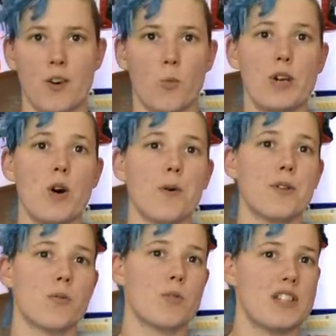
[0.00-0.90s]
We know
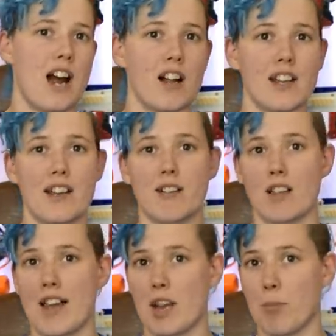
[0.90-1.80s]
the
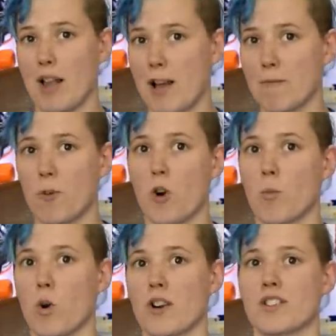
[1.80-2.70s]
Retaliator-like
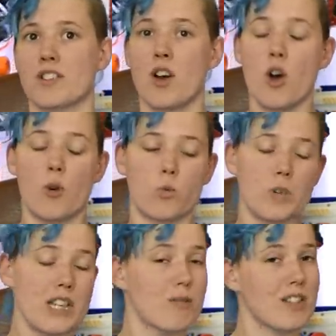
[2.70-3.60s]
platform works
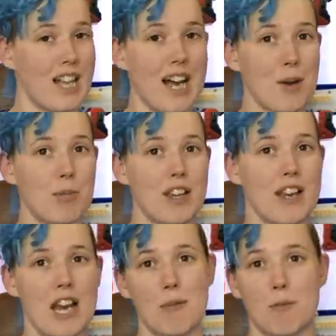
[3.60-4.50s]
really
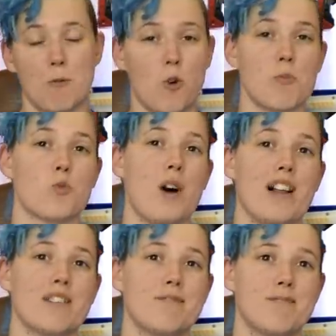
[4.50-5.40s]
reliably and performs
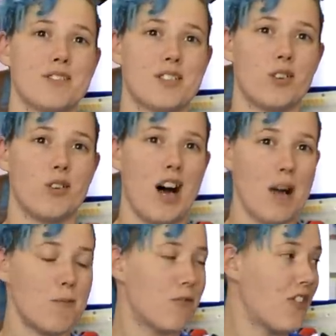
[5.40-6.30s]
well, so
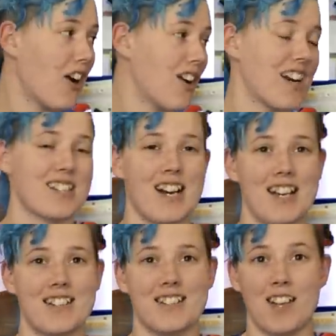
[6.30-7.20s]
I'm very
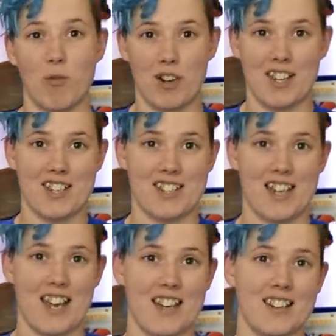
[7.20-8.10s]
excited to get one of these
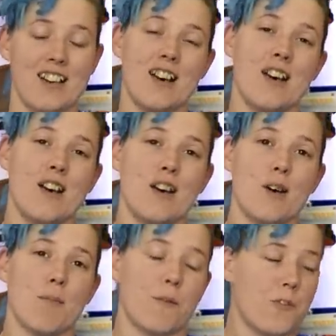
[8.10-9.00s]
in hand.
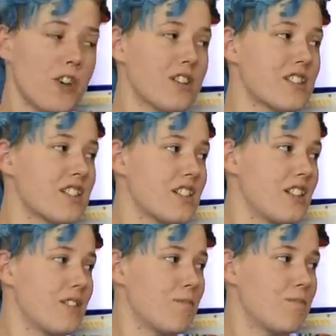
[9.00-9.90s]
But first,
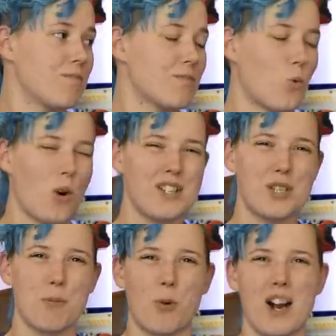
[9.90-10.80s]
what's
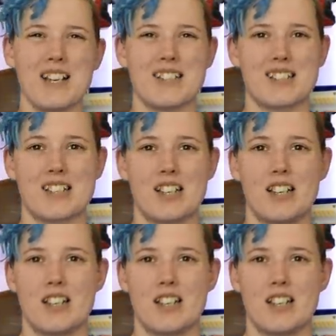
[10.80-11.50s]
the price?